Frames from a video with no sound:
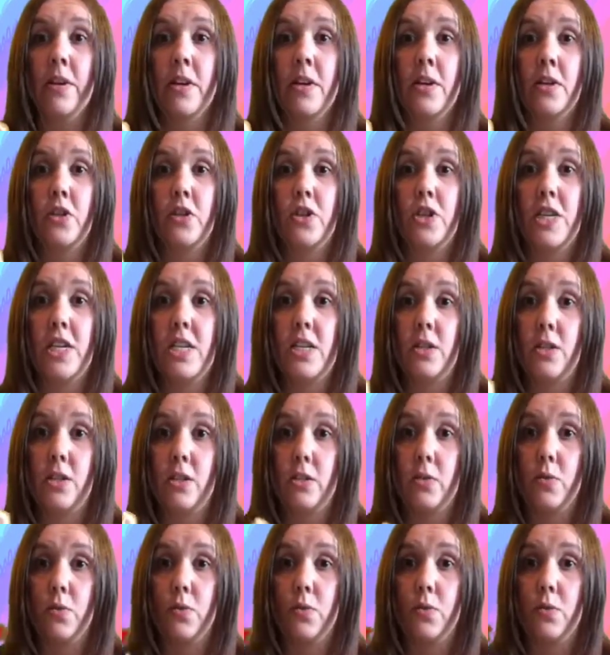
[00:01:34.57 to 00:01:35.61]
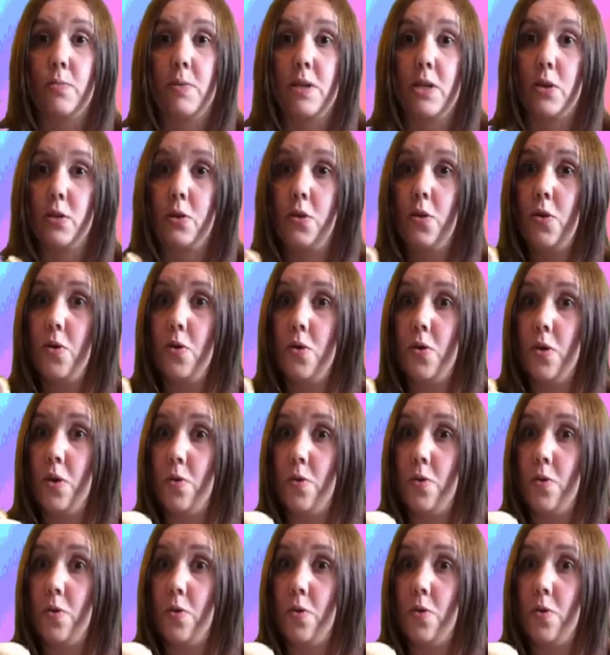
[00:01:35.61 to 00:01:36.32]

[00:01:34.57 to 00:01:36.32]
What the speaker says: She's going to be 2